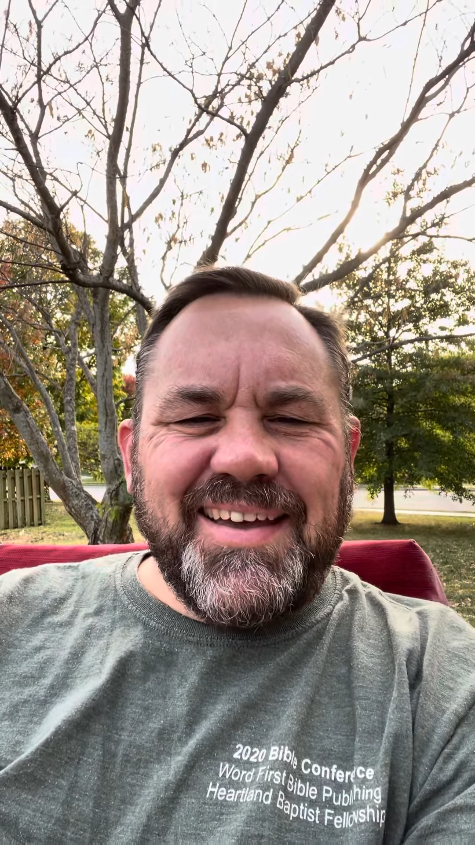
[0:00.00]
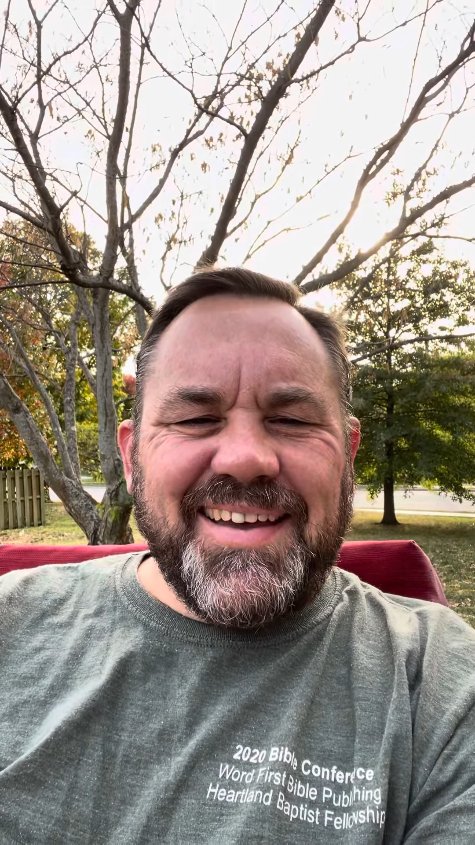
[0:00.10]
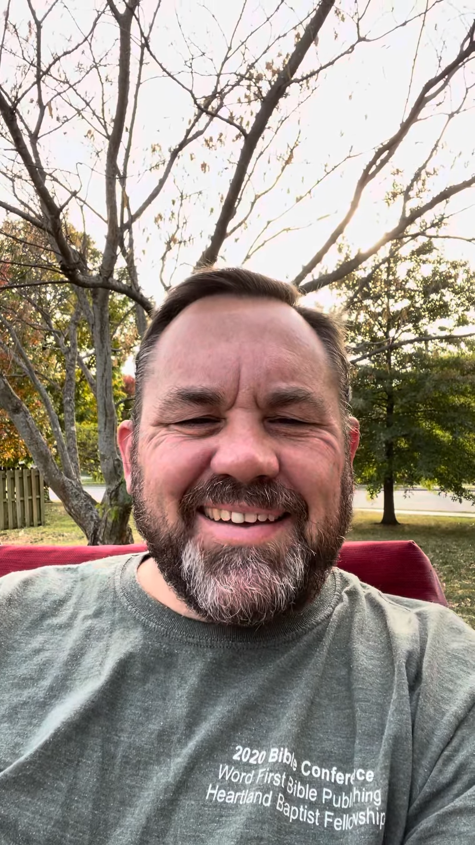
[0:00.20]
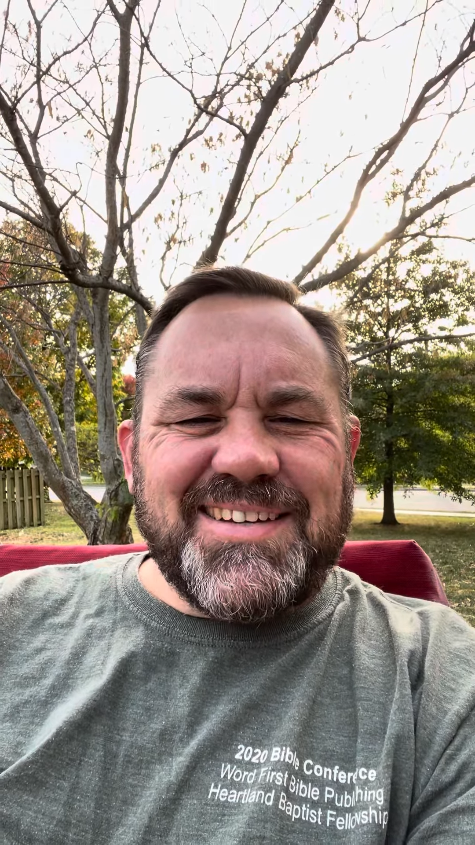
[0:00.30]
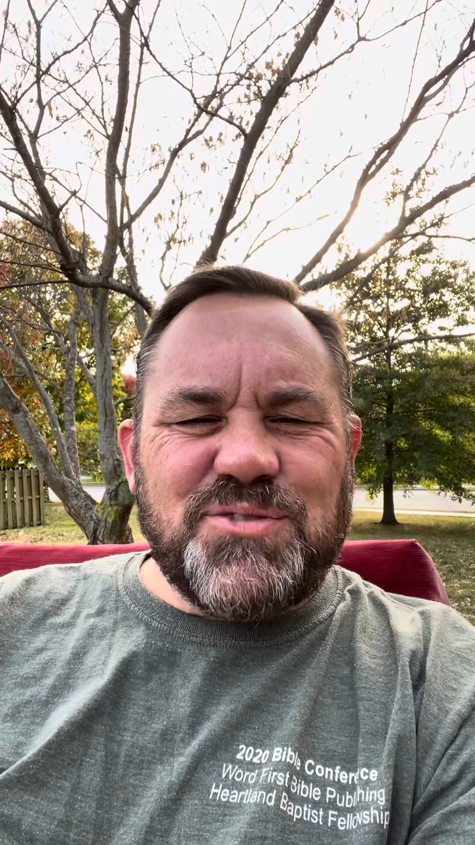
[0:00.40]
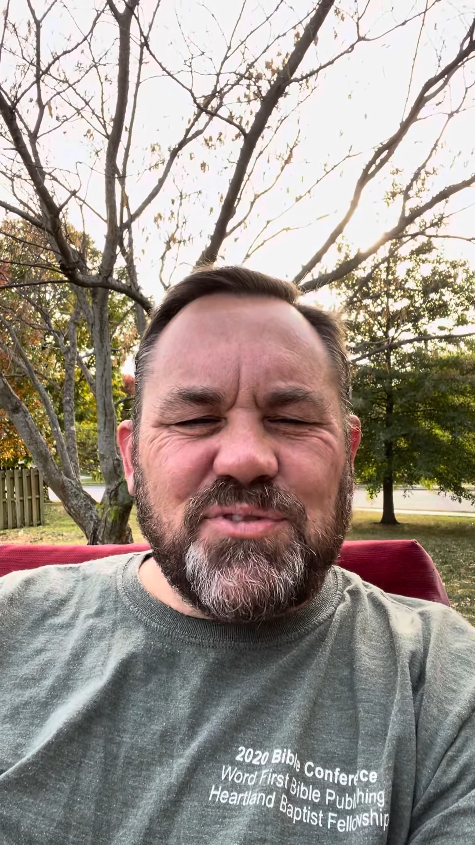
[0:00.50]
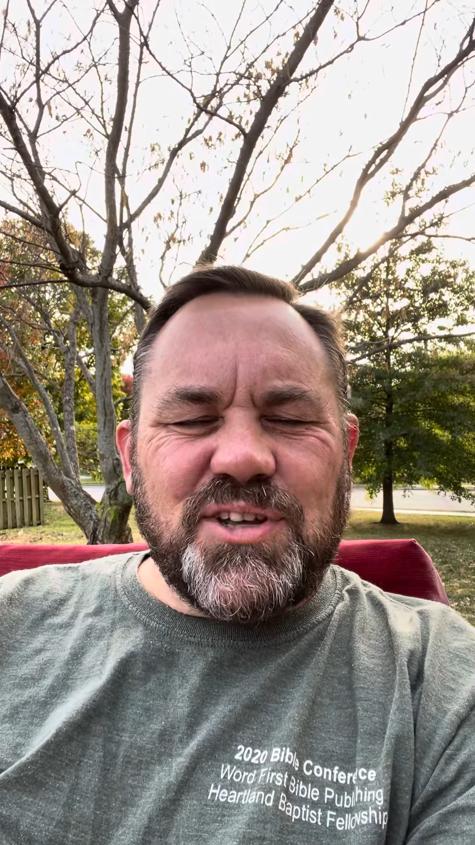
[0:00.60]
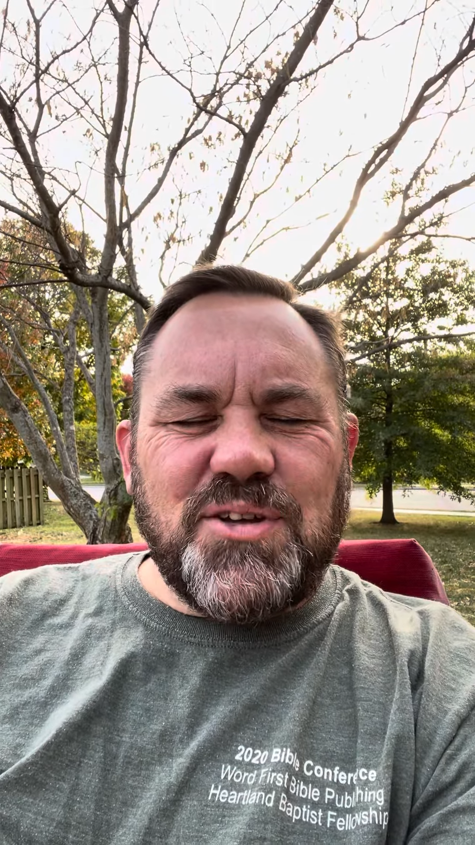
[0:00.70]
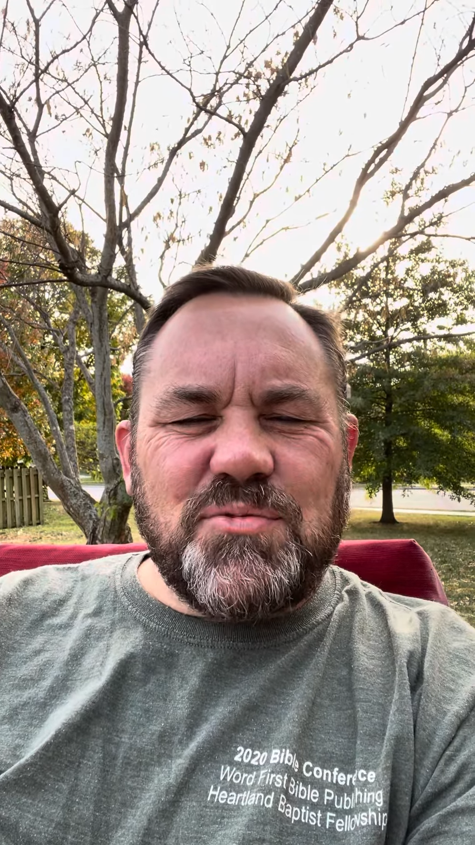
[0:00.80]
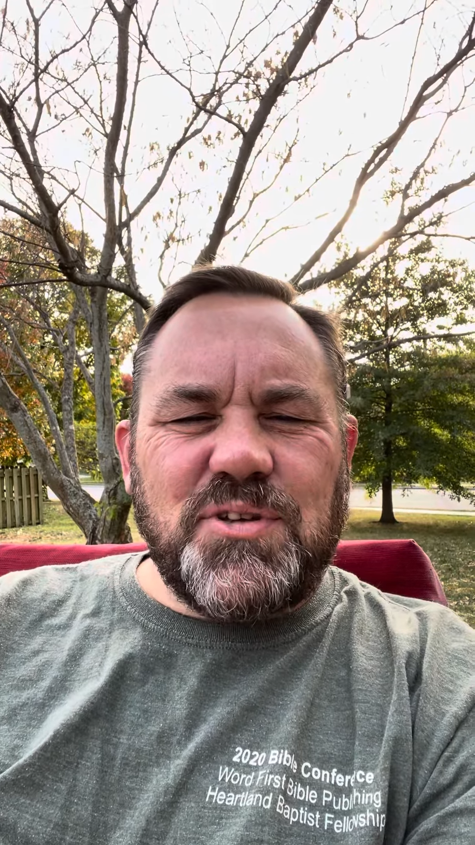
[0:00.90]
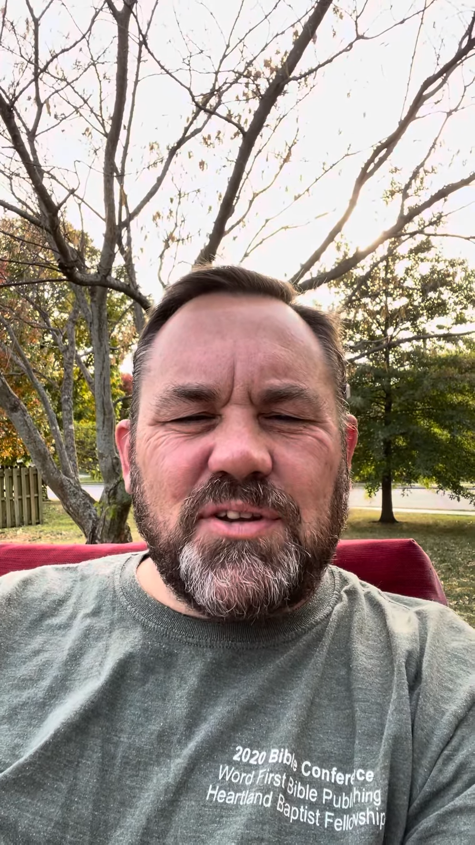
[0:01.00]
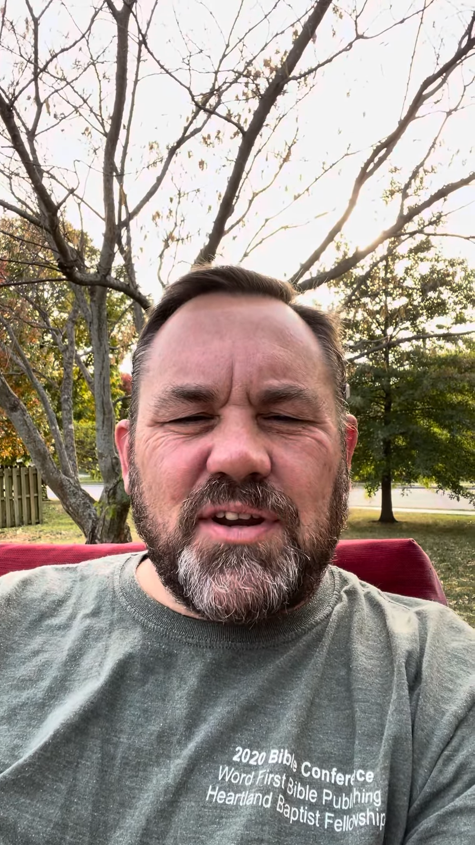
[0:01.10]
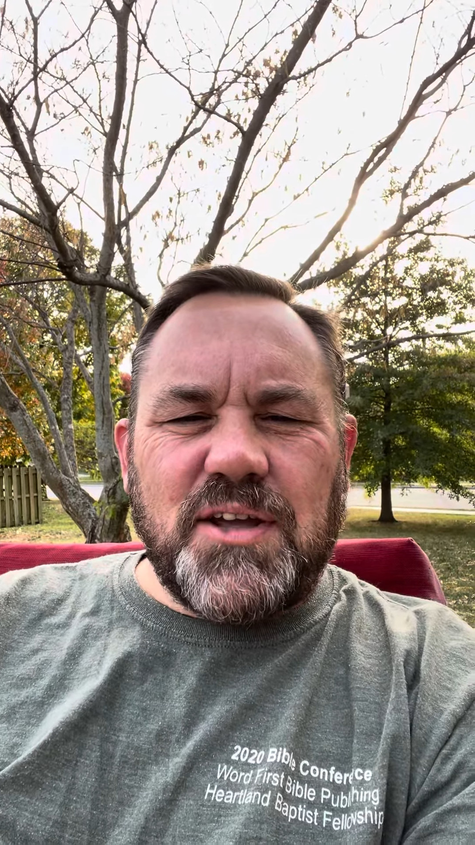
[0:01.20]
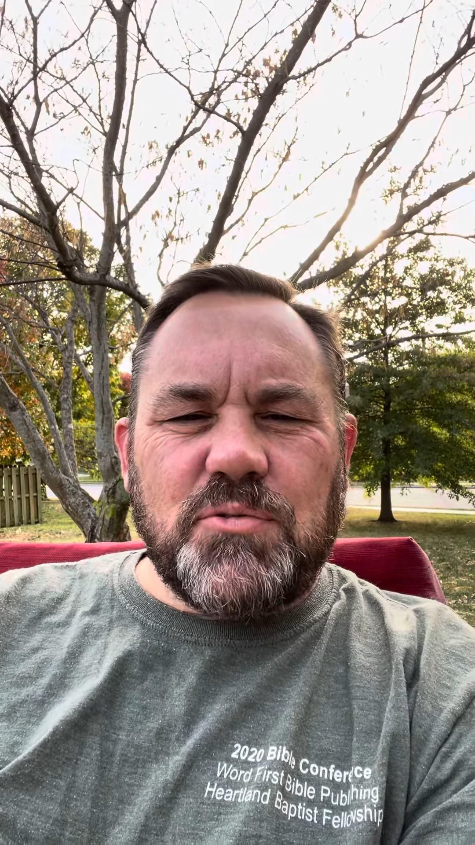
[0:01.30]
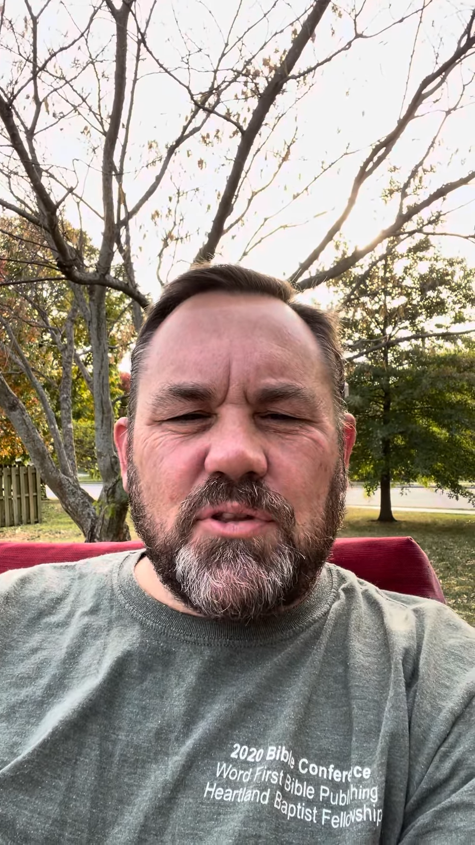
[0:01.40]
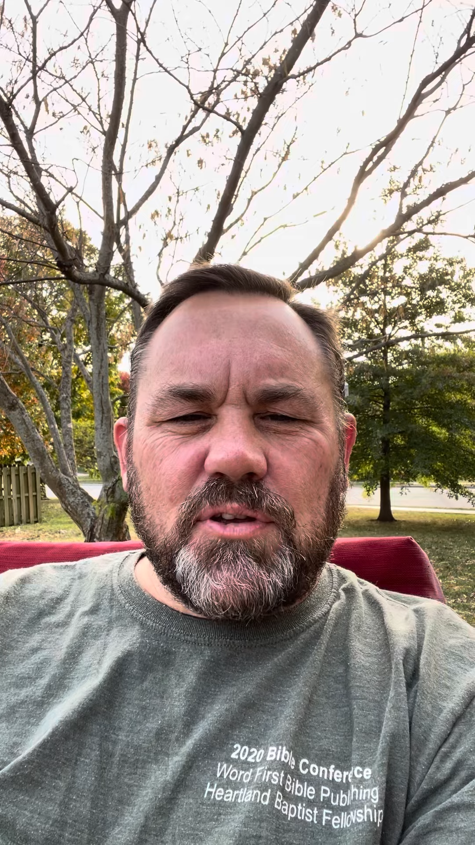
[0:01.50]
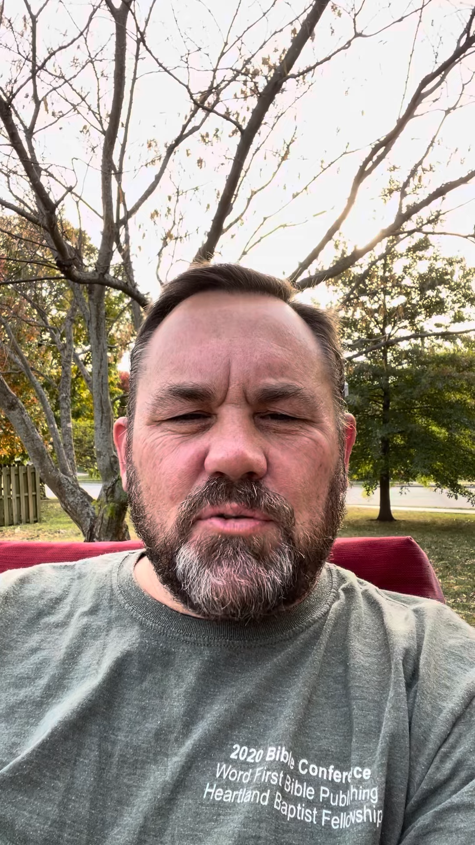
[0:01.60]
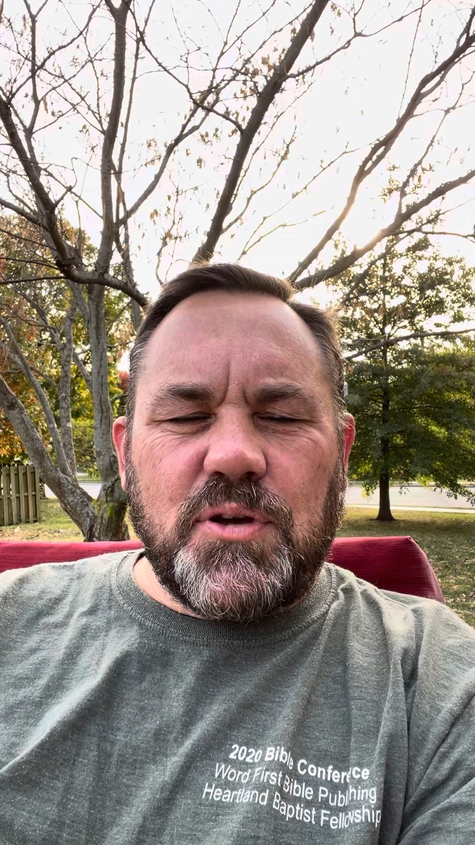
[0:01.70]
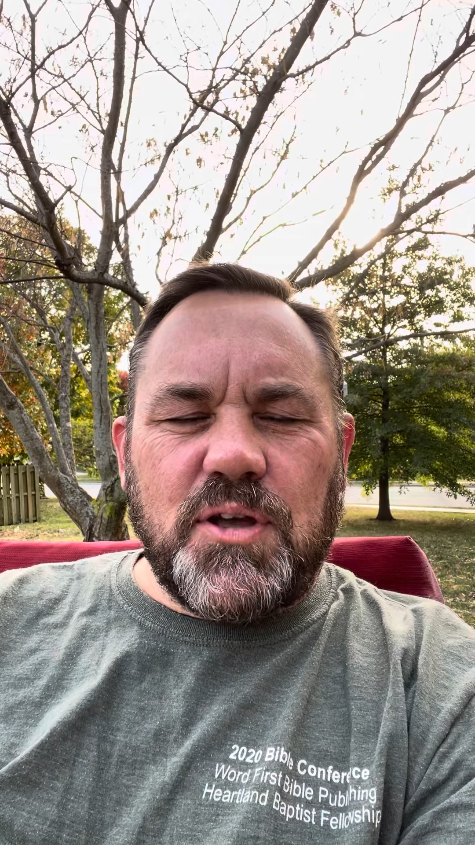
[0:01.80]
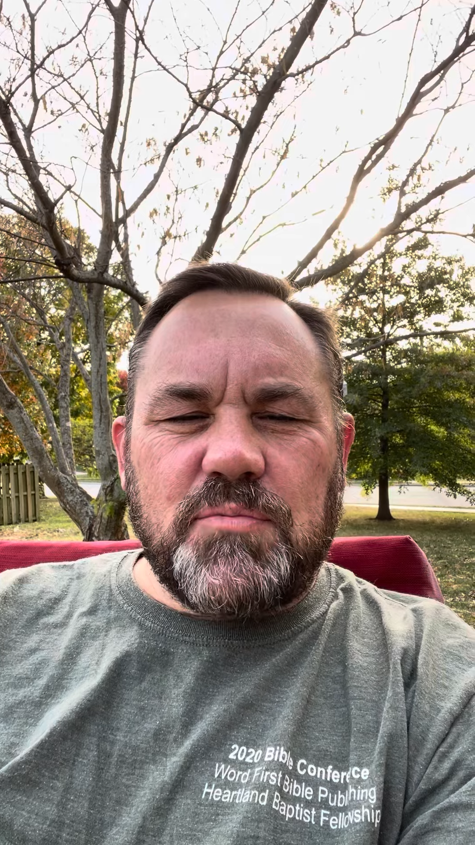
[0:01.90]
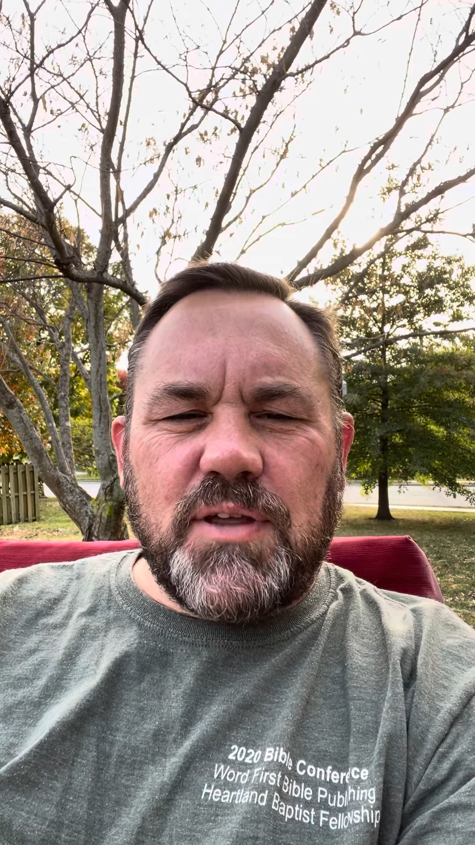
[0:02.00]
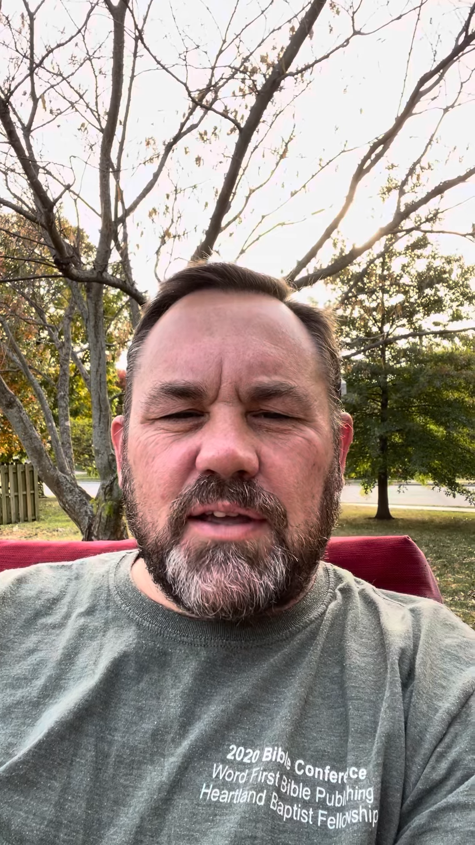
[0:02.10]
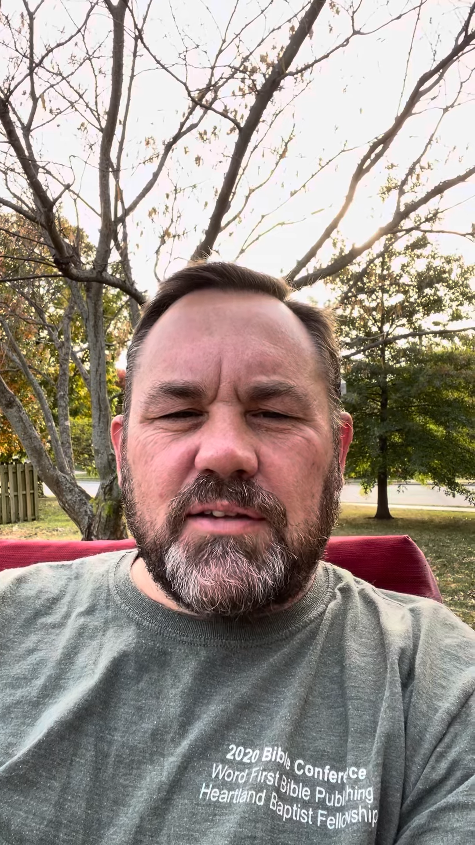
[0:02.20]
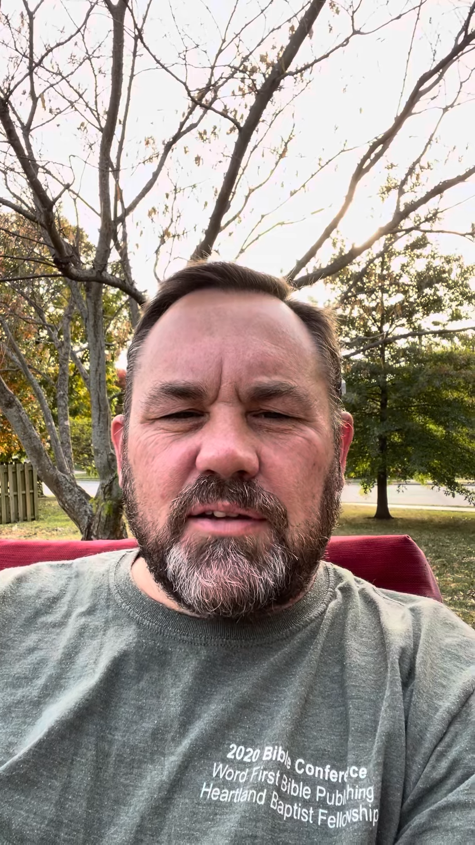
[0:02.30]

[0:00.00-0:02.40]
I just want to come to you tonight with a quick update.